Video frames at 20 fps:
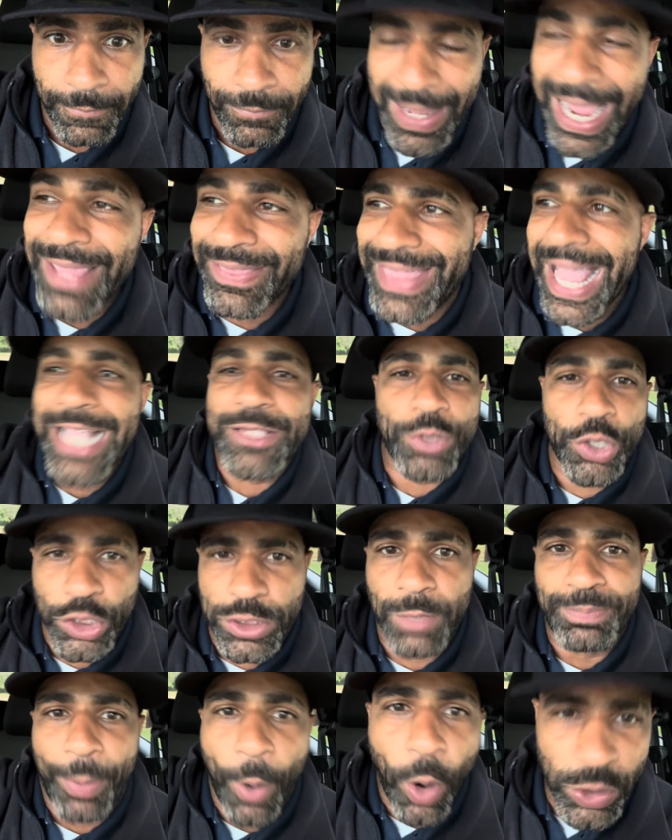And that's what you're
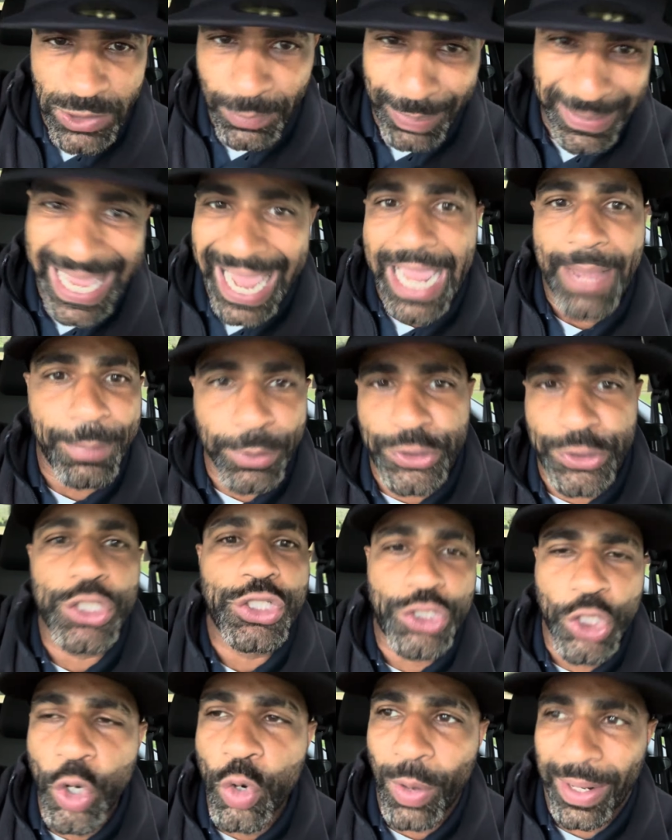supposed to be able to
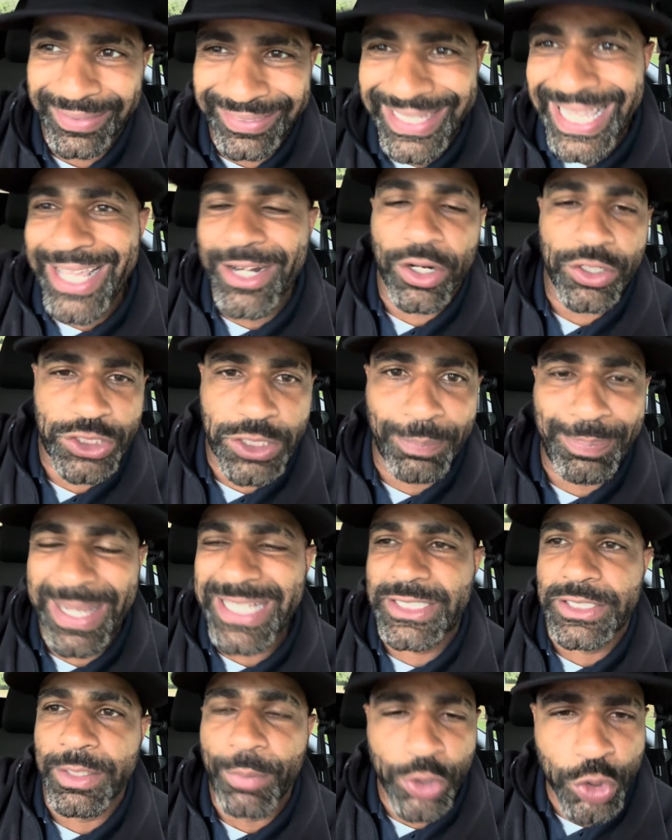do. A leader should be
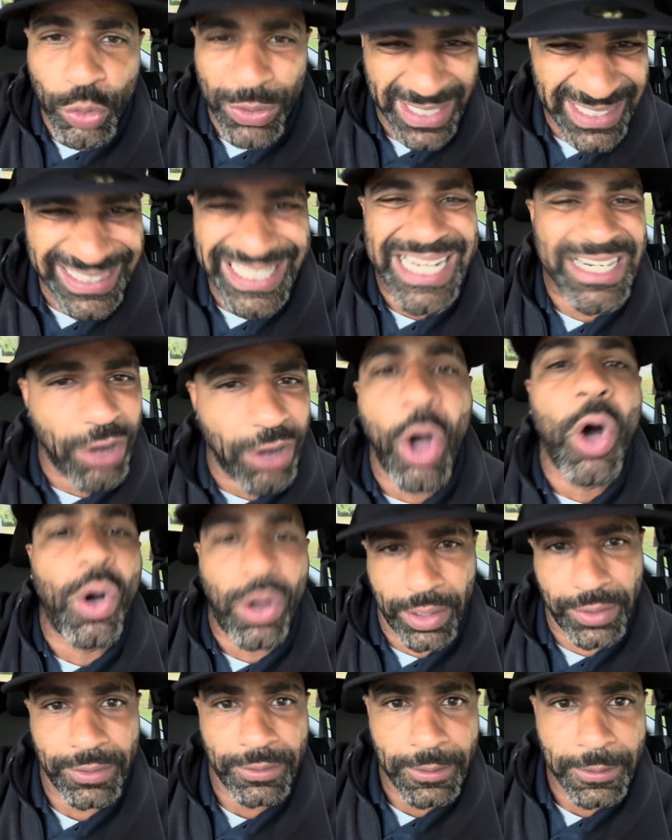someone you can lean
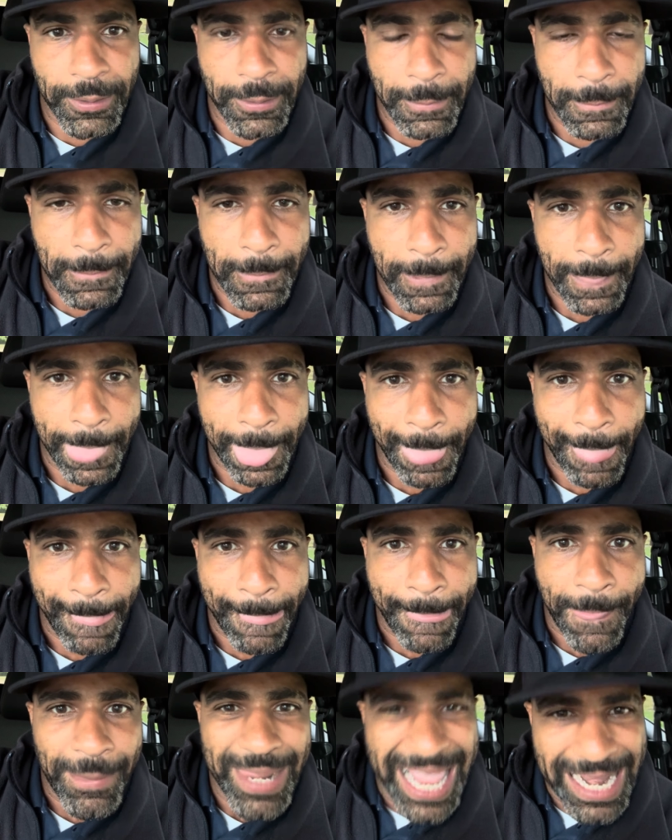on
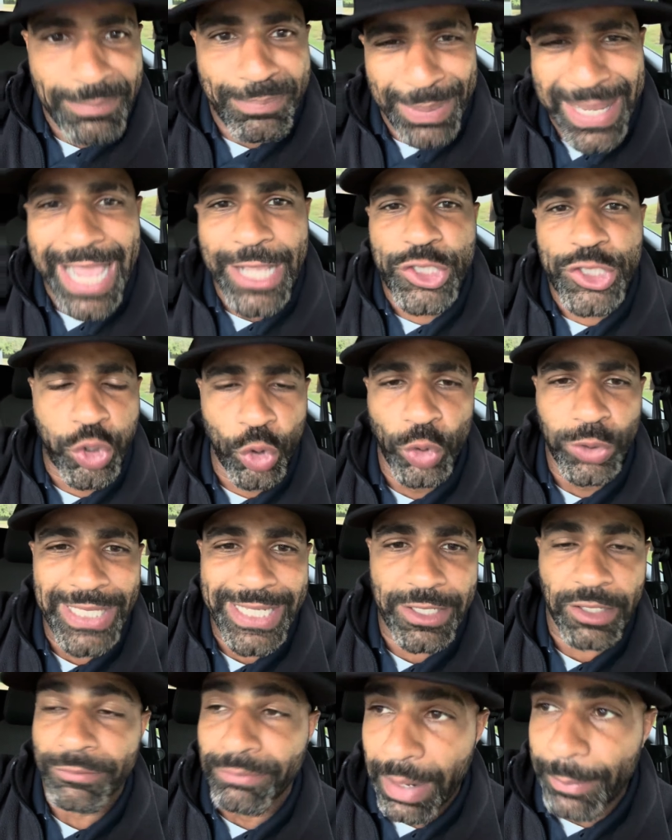and be a true
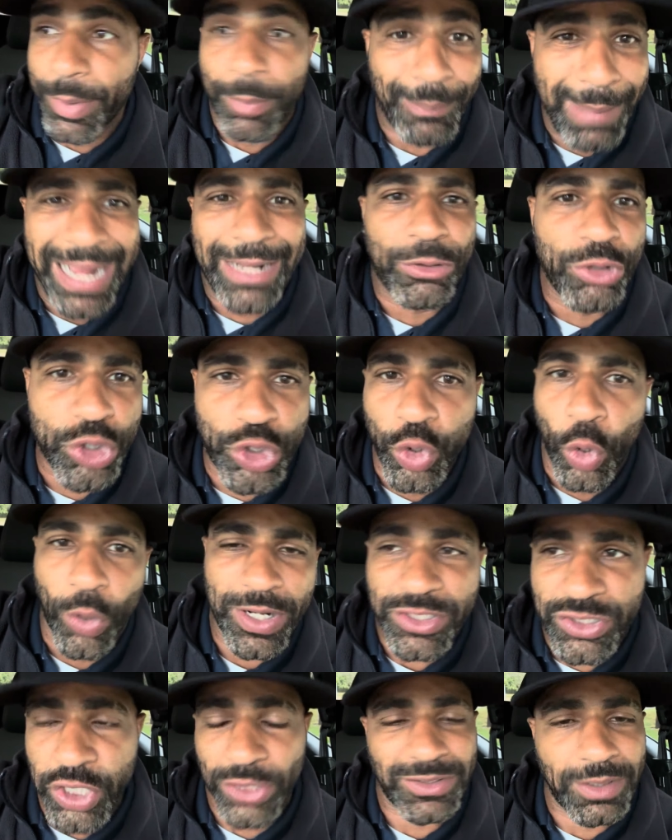leader. Remember, Michael
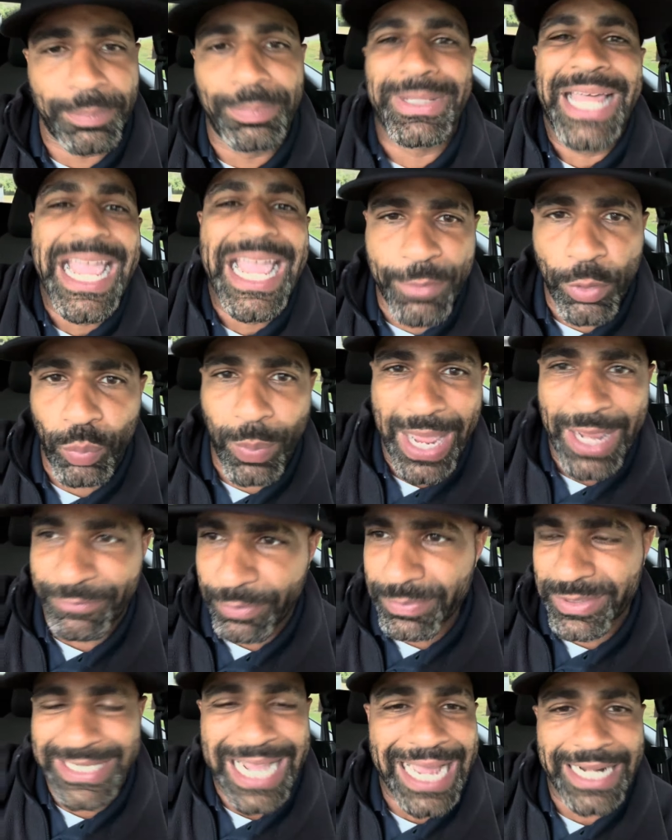Jordan took the blame away
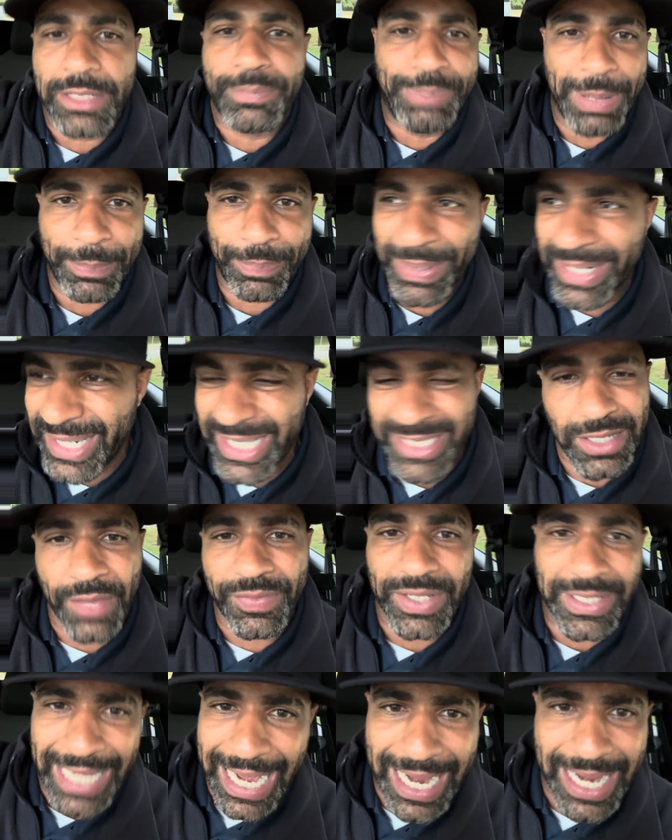from Scottie Pippen and these
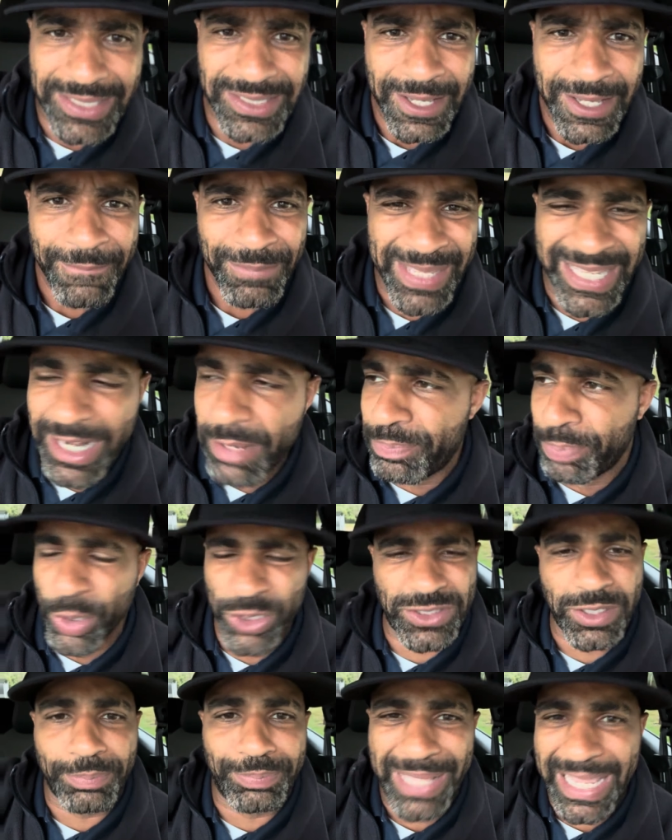other guys. He didn't push
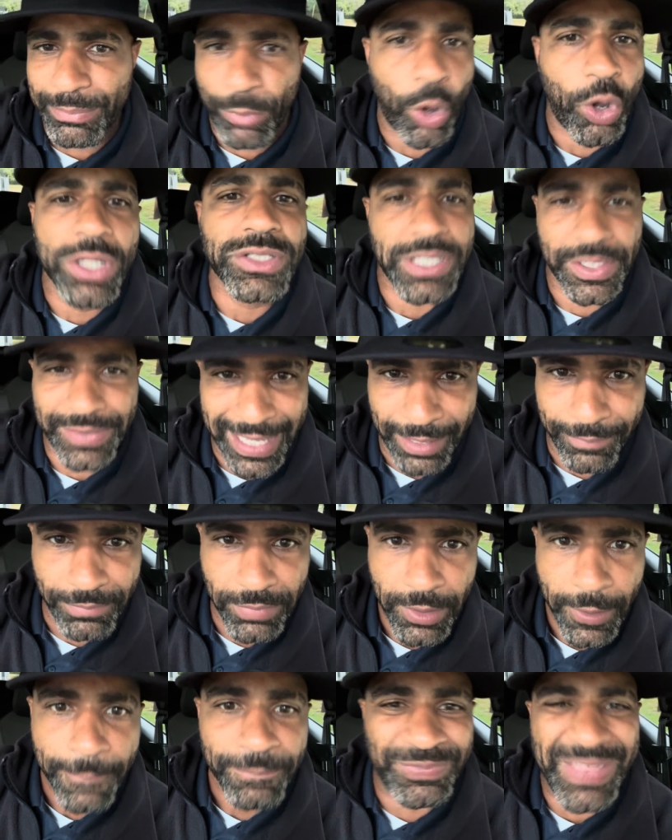the blame onto them.
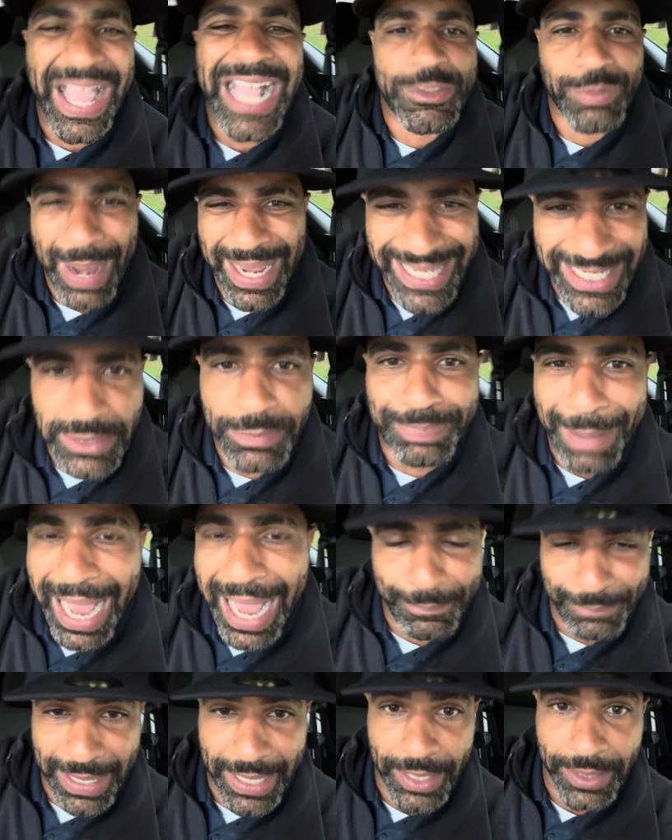That's why he's
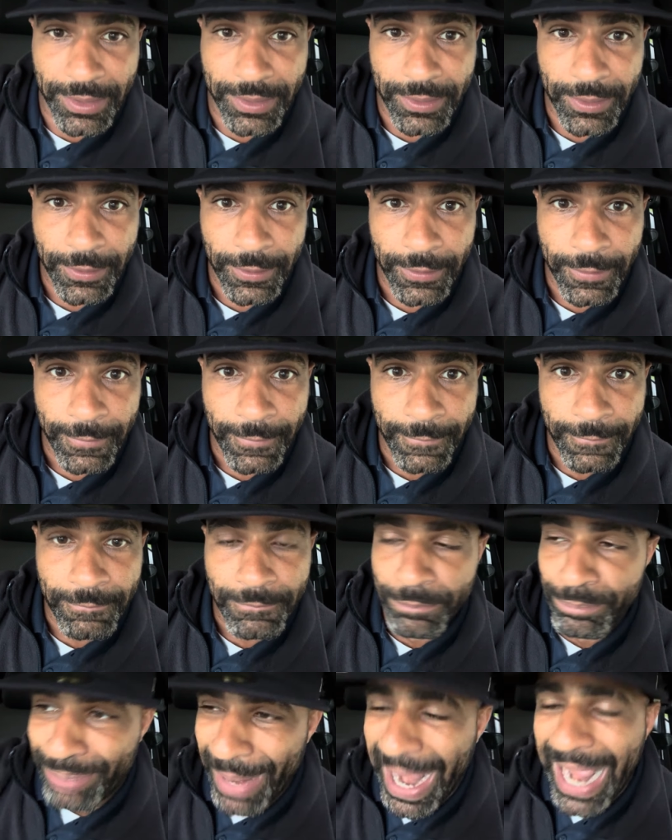Batman.
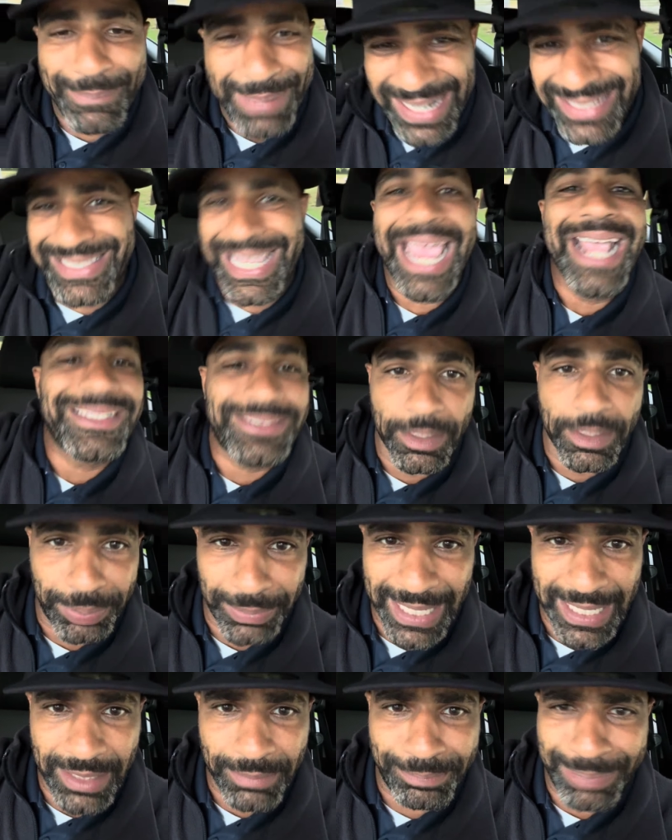Batman takes the
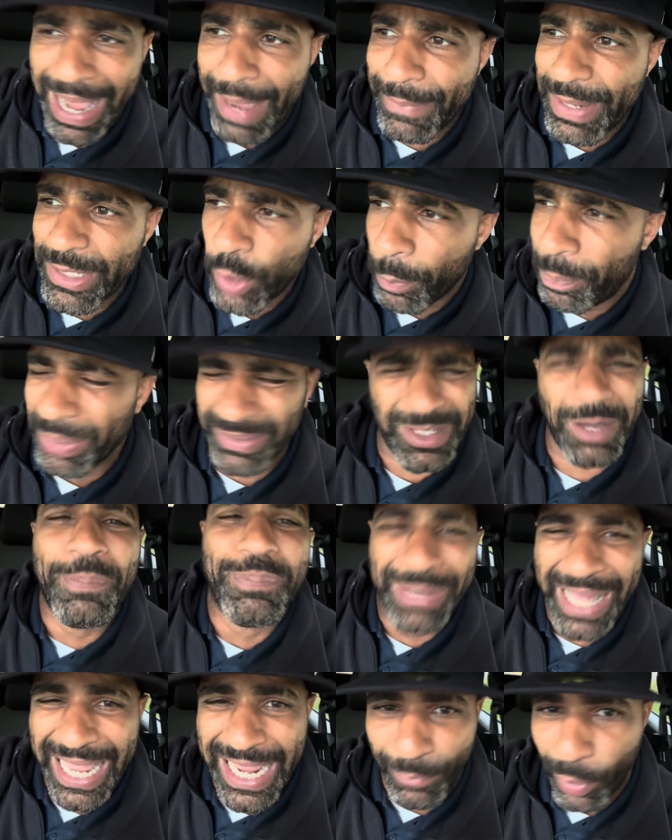blame. Batman don't put the
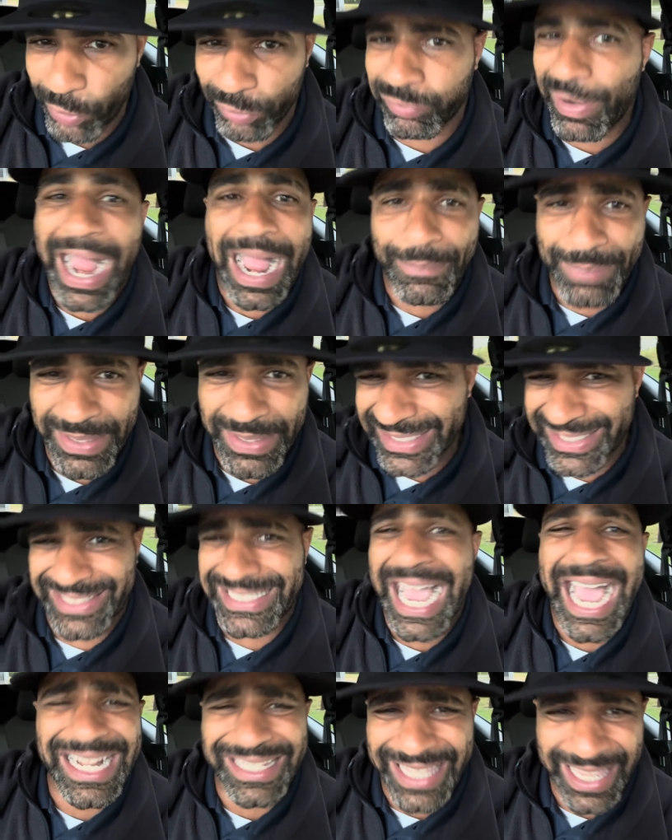blame on Robin, the
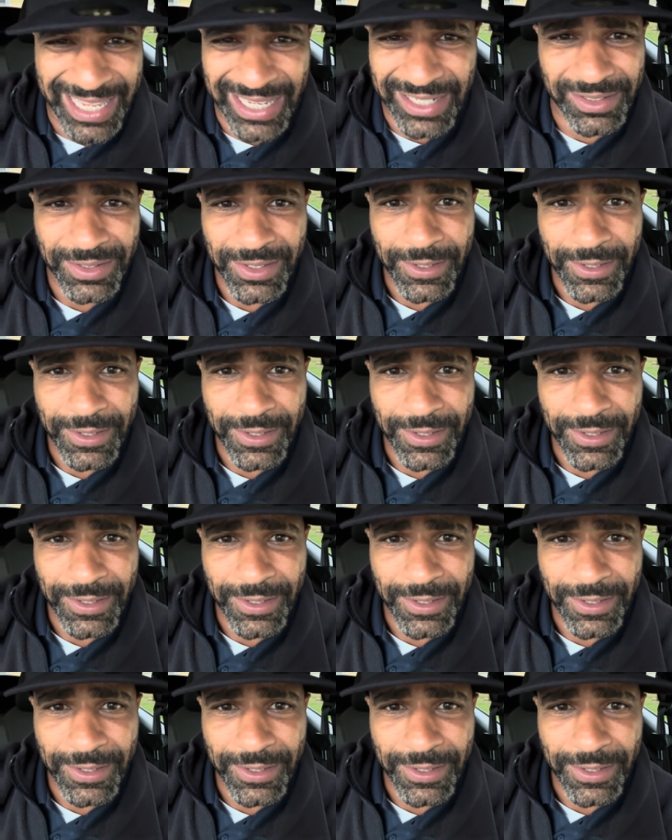sidekick.